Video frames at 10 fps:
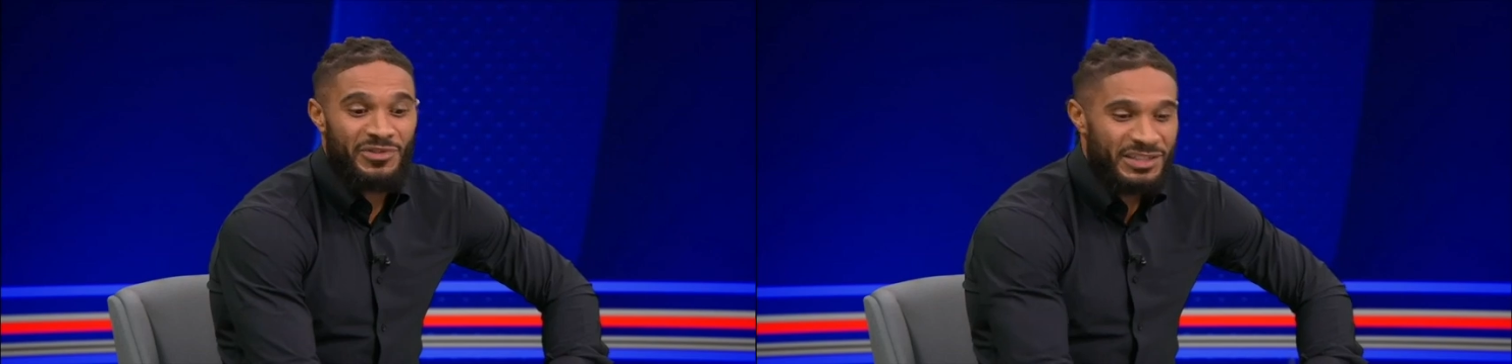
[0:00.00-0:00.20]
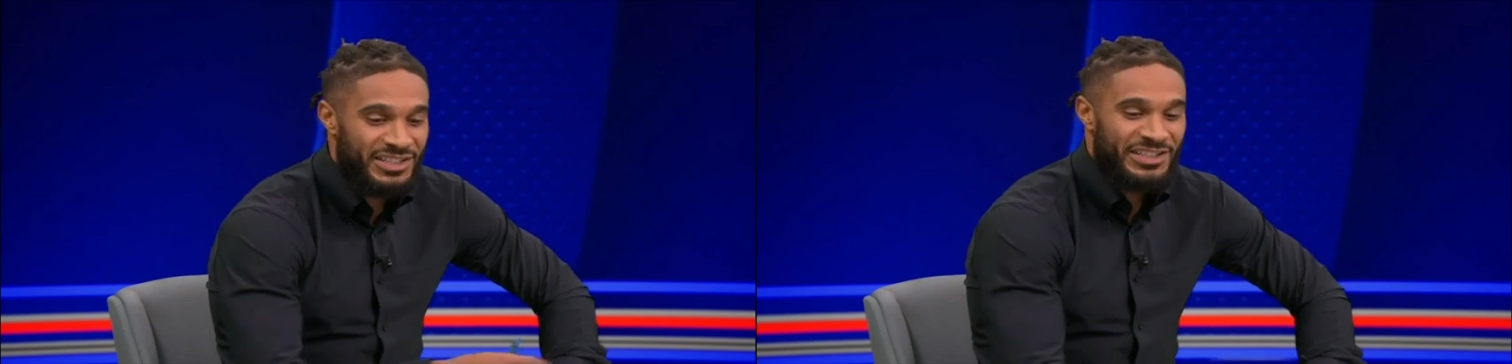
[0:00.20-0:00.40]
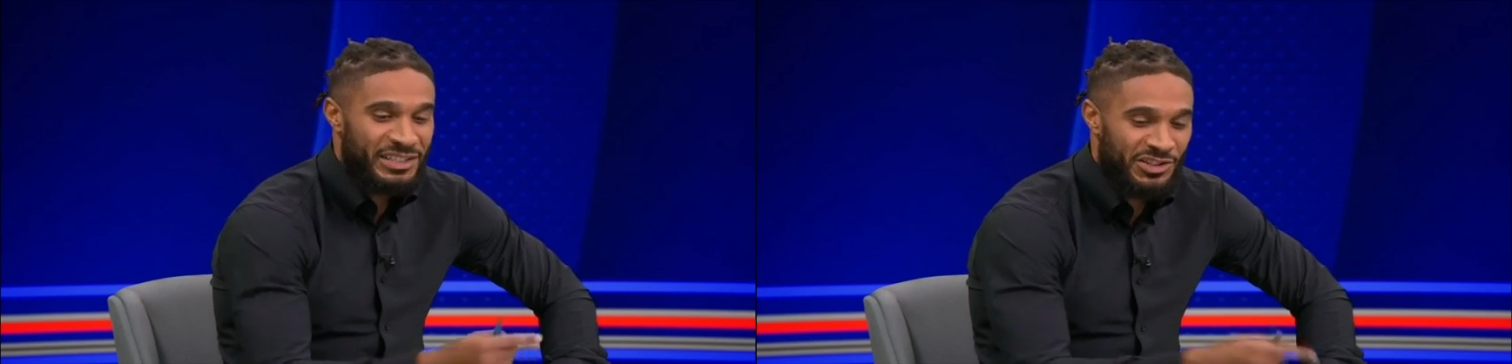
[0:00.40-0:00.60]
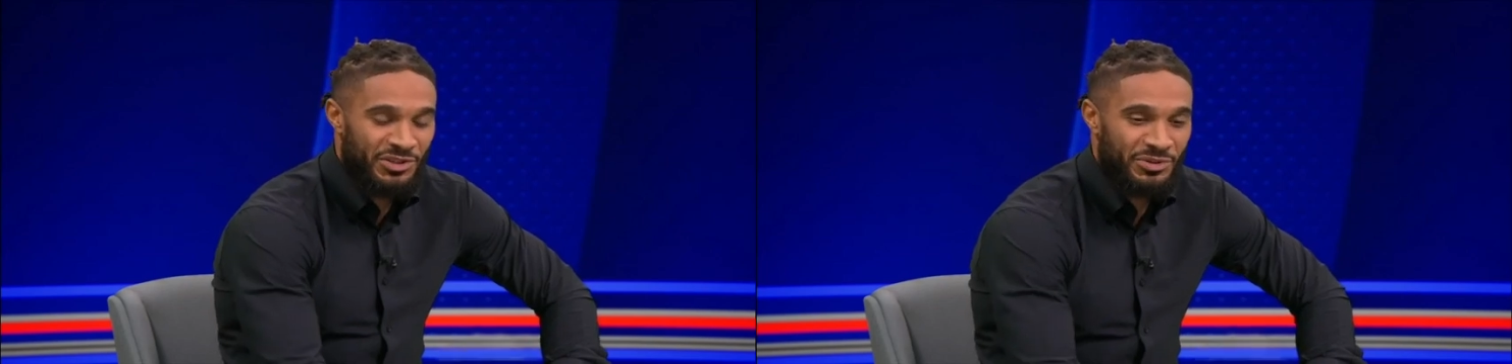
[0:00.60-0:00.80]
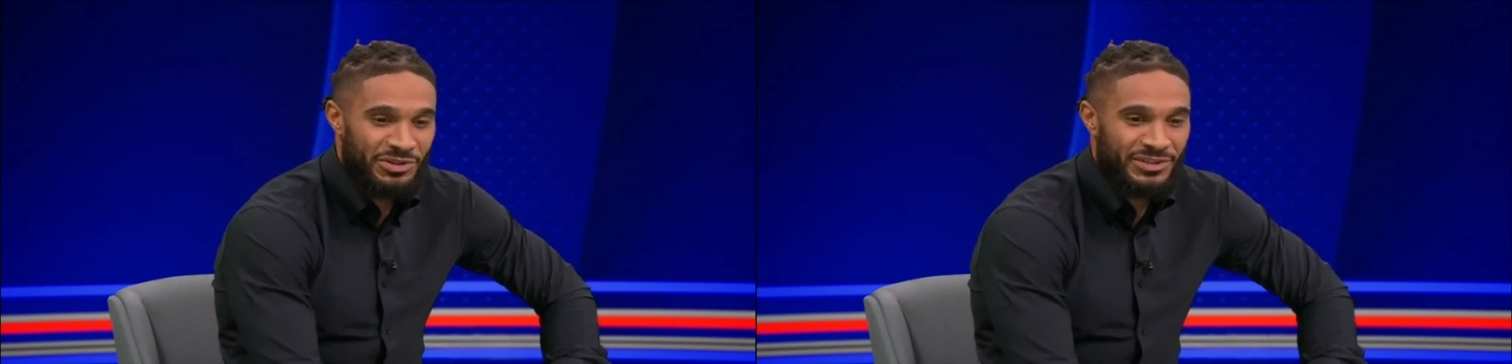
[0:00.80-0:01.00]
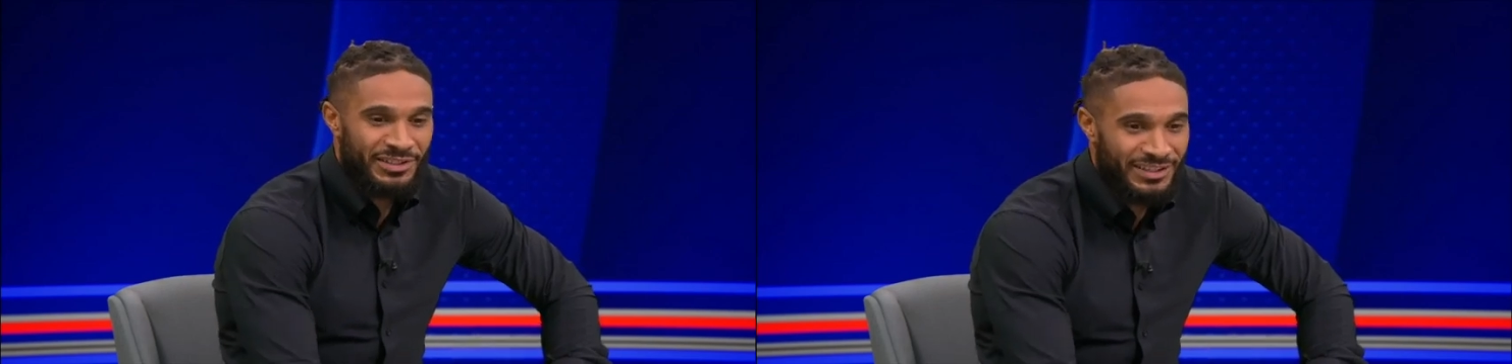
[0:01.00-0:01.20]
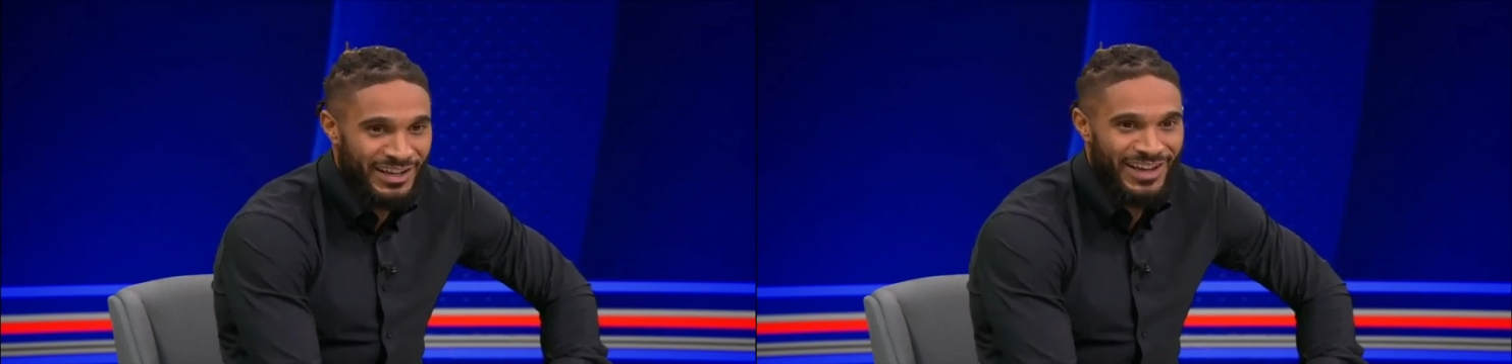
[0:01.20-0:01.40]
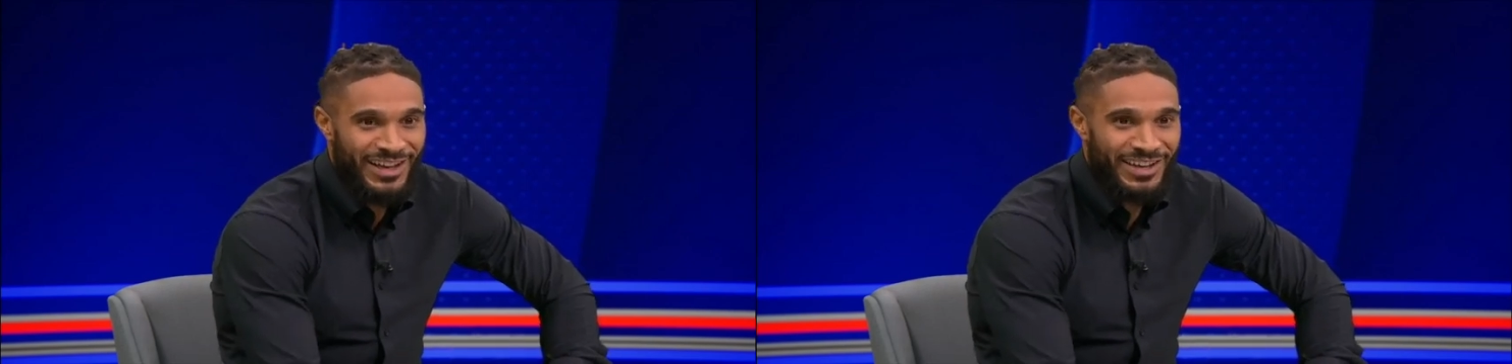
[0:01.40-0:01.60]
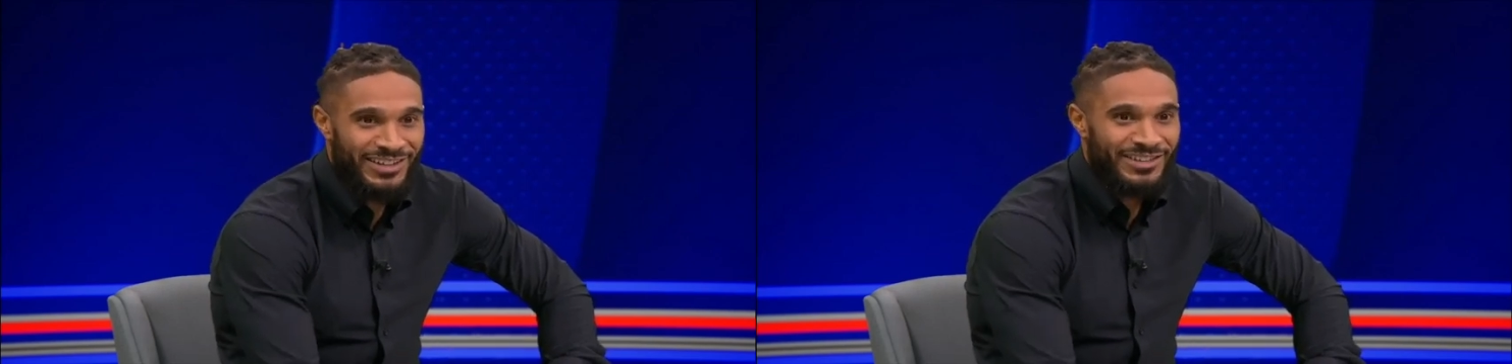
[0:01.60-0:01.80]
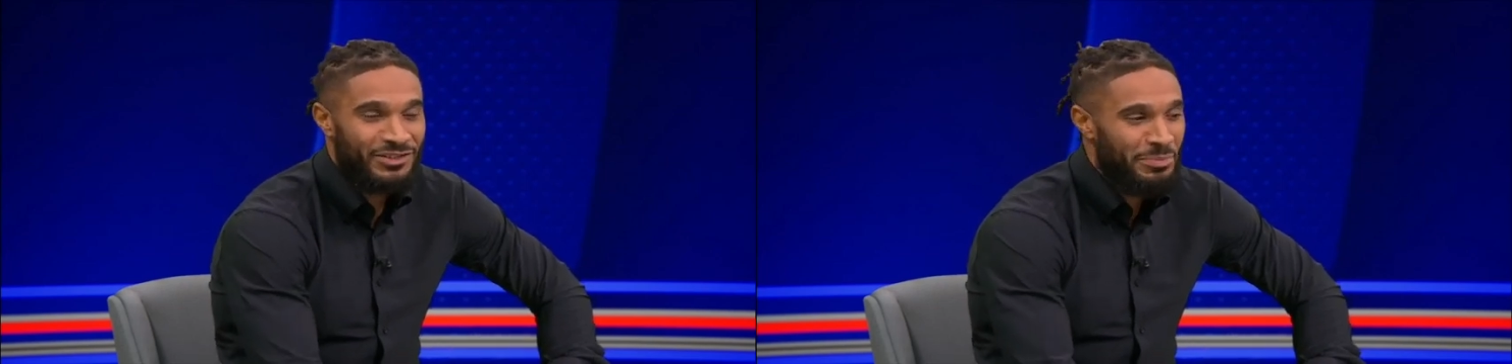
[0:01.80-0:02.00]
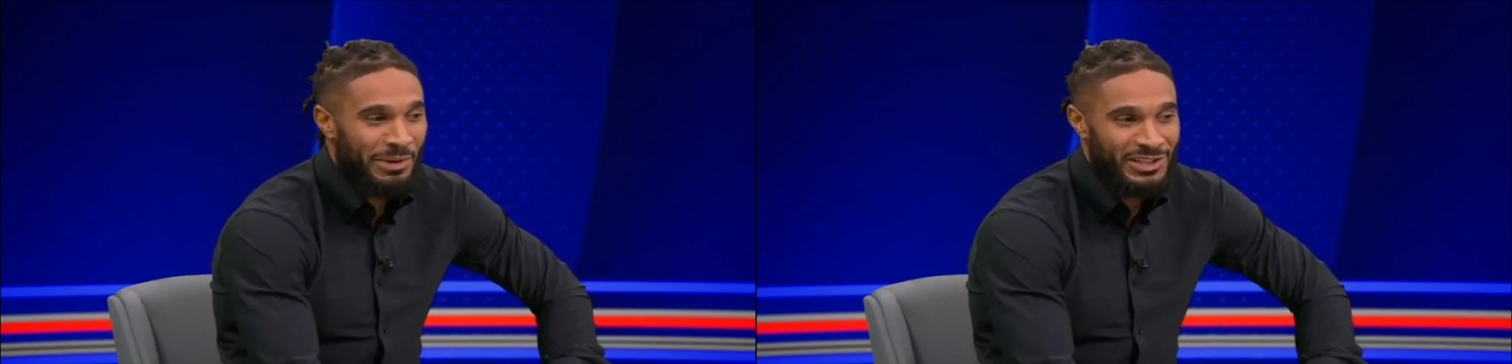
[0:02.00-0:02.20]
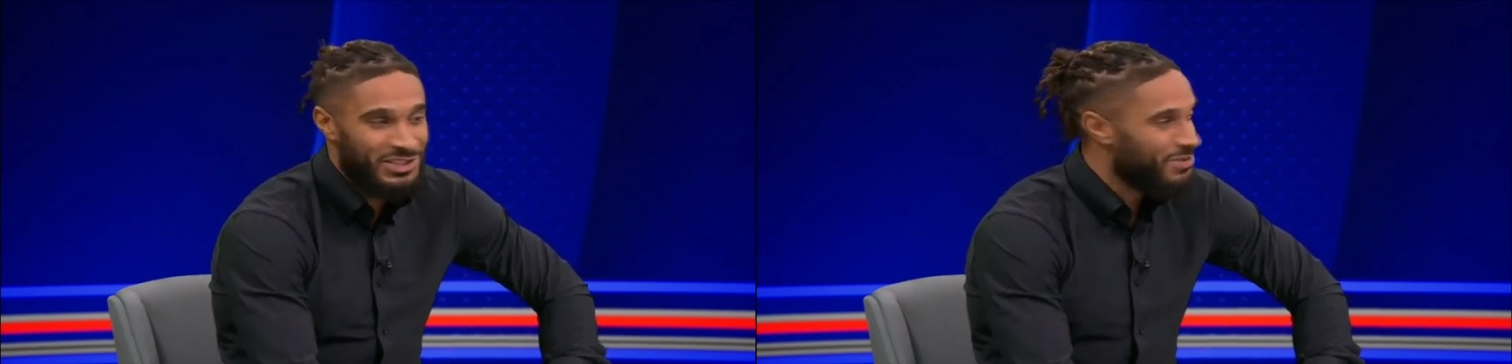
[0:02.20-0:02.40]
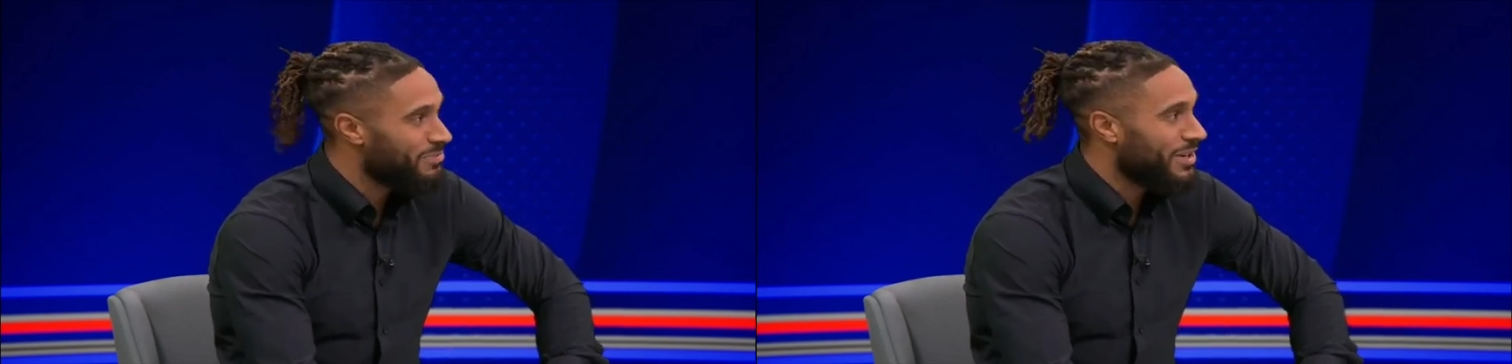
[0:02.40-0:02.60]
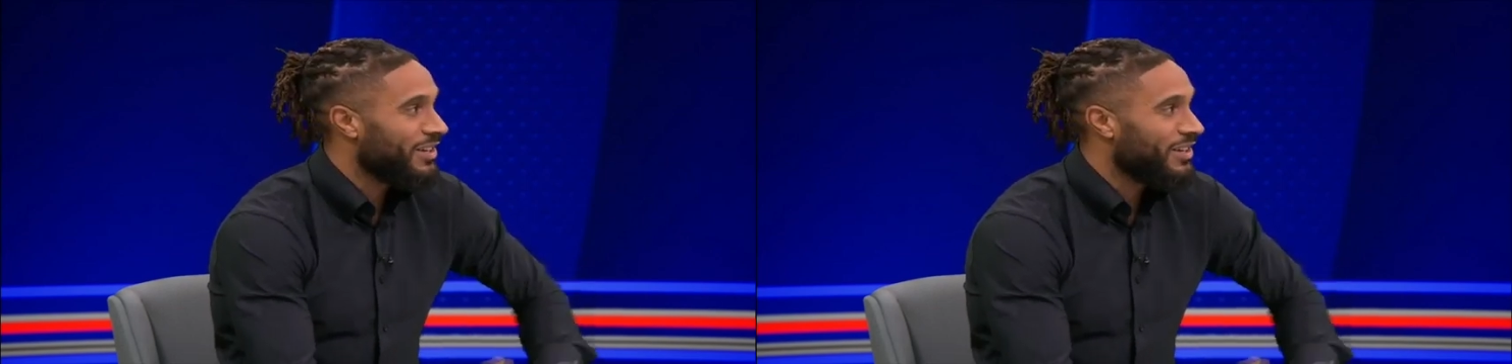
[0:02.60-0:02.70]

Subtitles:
If this continues, you know, Manchester